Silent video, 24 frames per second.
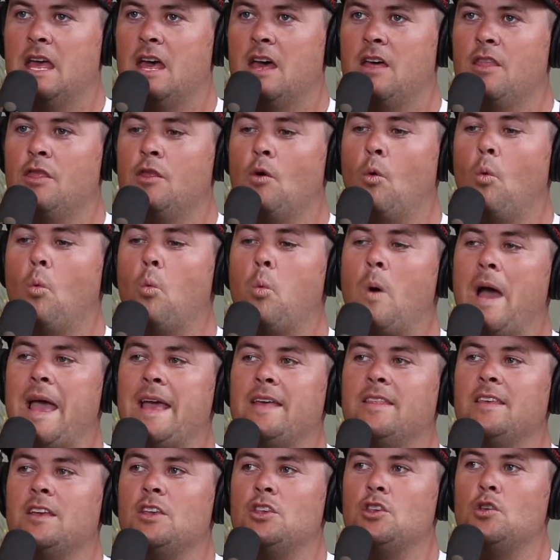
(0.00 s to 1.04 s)
The way
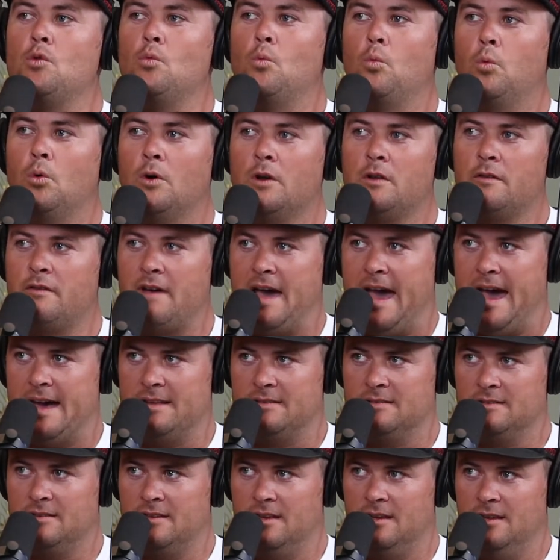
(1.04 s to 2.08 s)
that you would have
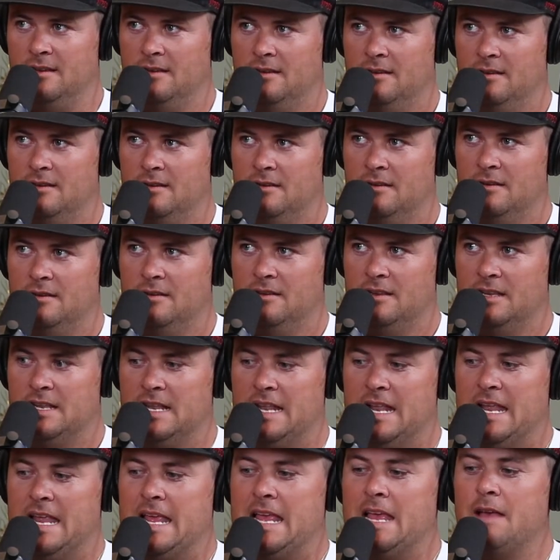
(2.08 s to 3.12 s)
asked it
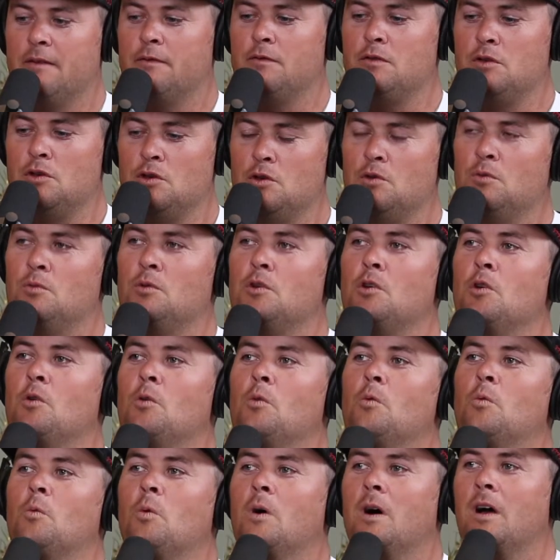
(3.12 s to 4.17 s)
if you
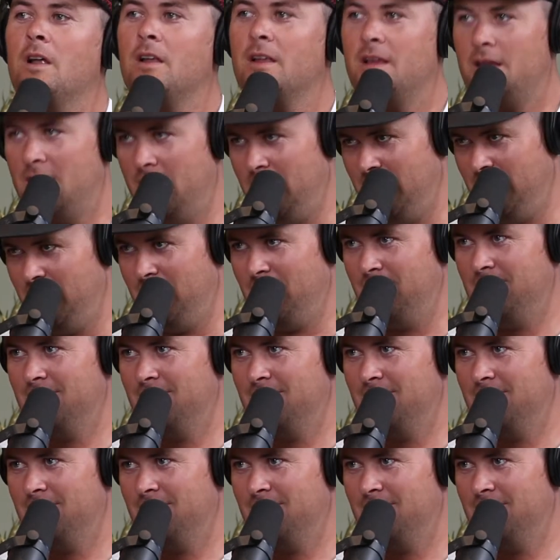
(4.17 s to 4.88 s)
knew what he knew.